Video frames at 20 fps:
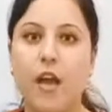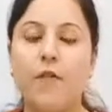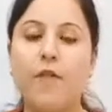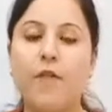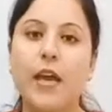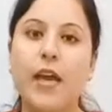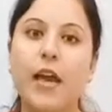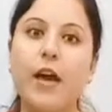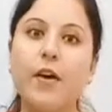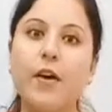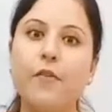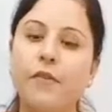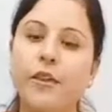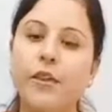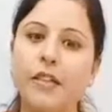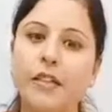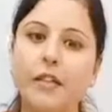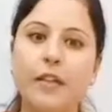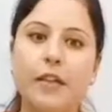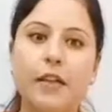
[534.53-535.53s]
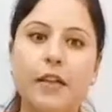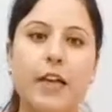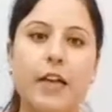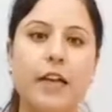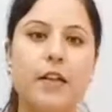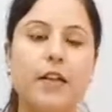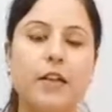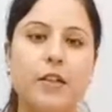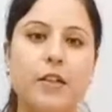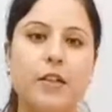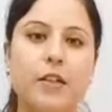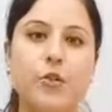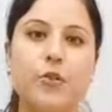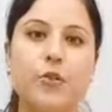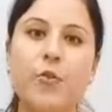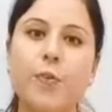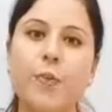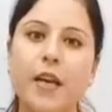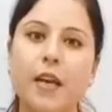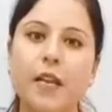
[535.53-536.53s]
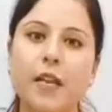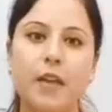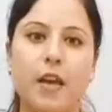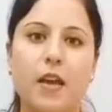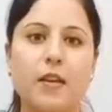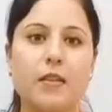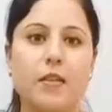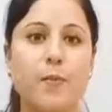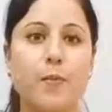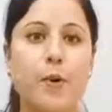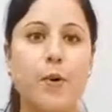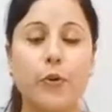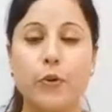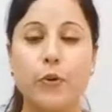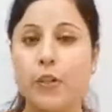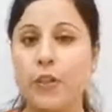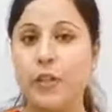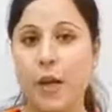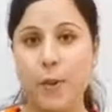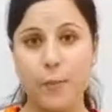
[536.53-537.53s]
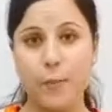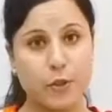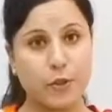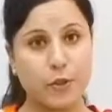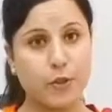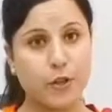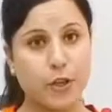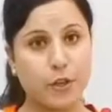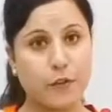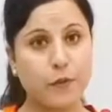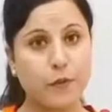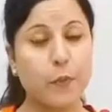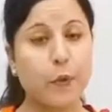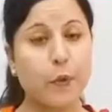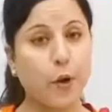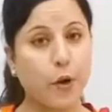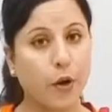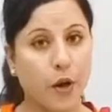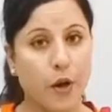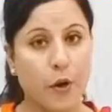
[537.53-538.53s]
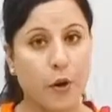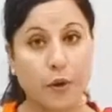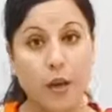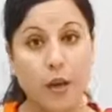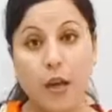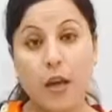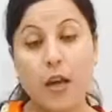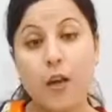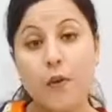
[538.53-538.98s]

We have recently learned so many things about the demonstrative pronoun.